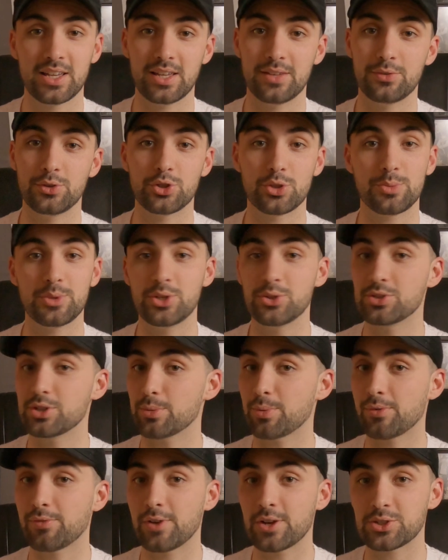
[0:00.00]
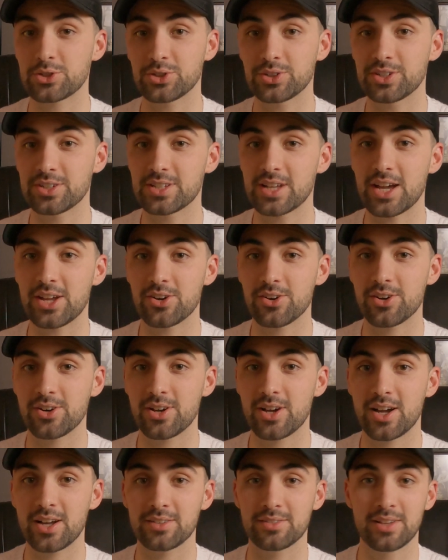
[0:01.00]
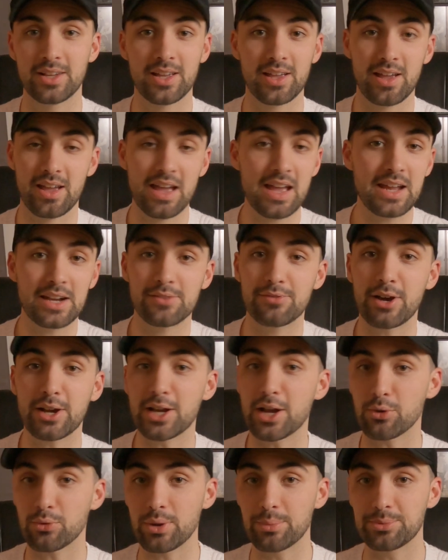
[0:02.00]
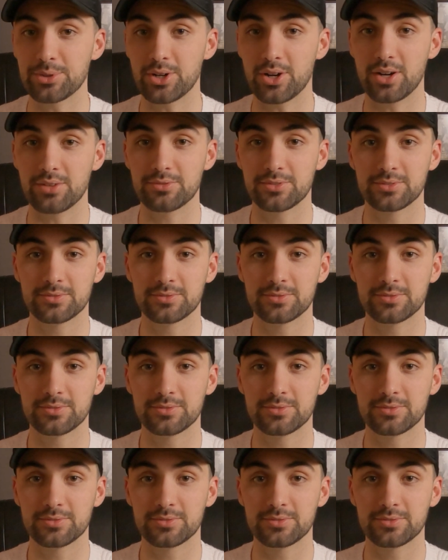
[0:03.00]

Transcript: if you should be using a professional designer or not, and if I got ripped off.